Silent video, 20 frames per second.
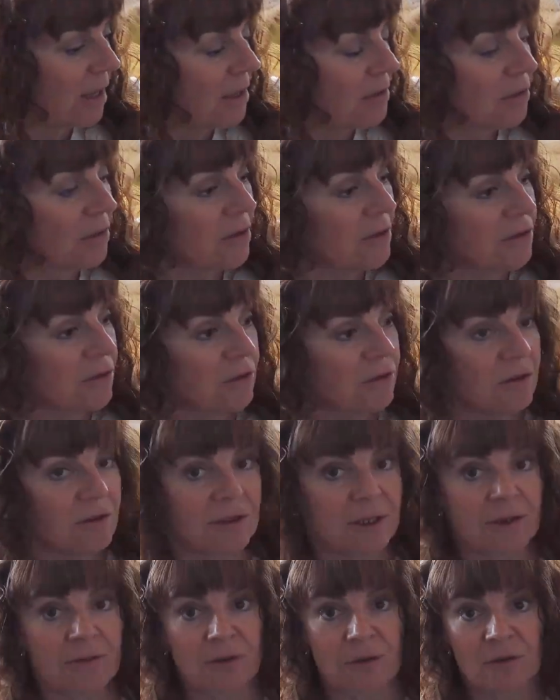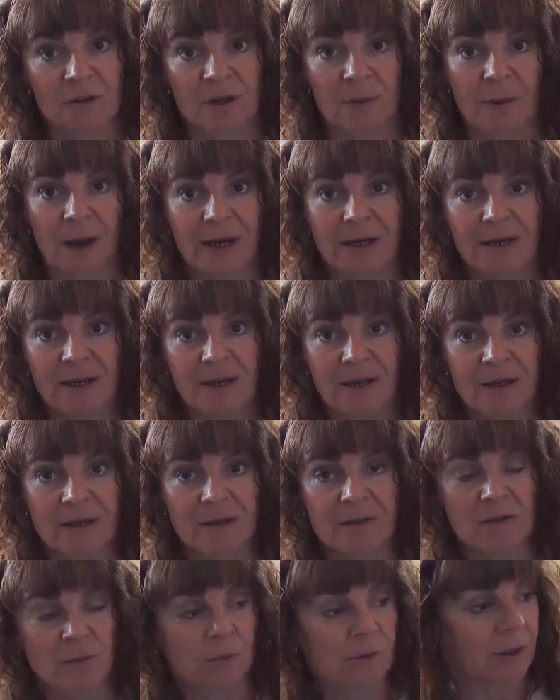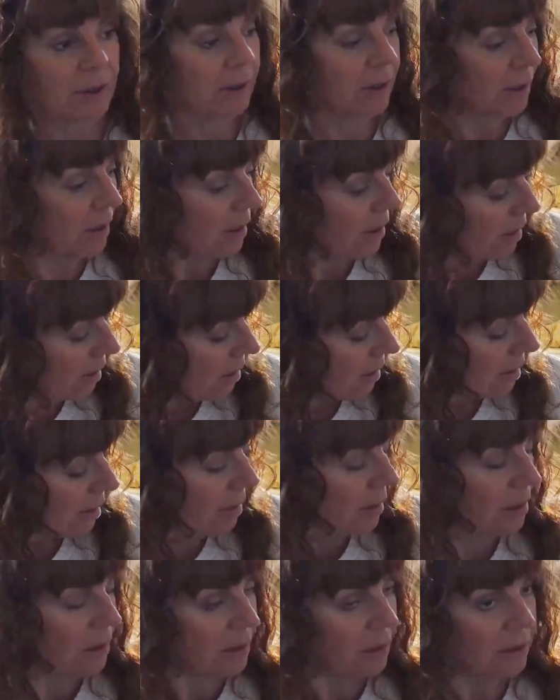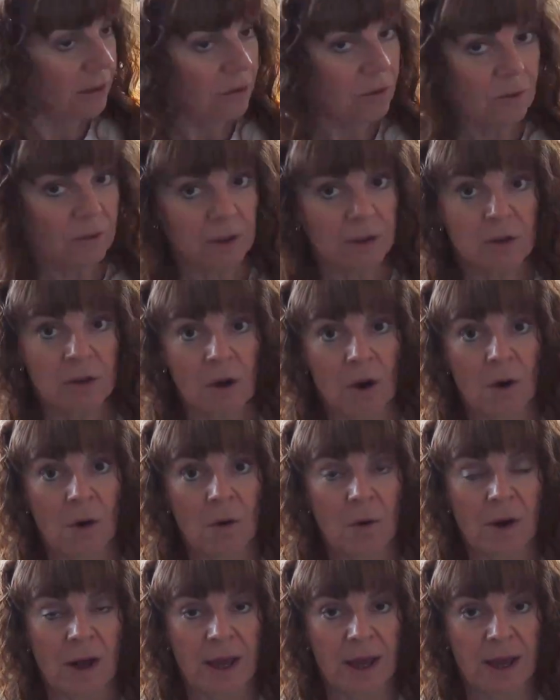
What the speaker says: So this will just give you some ideas where you can go